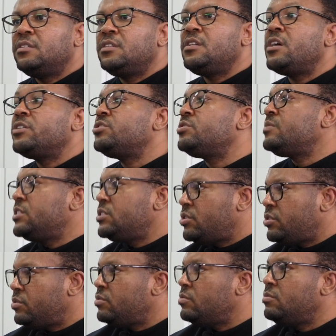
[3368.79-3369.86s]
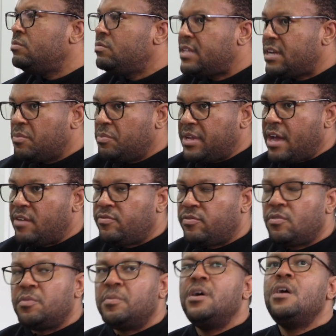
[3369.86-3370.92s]
luxury to their
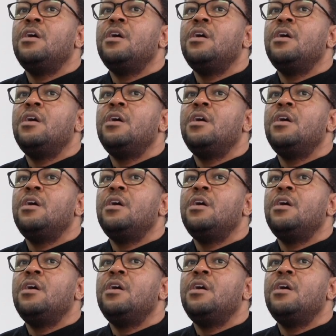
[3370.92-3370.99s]
platform.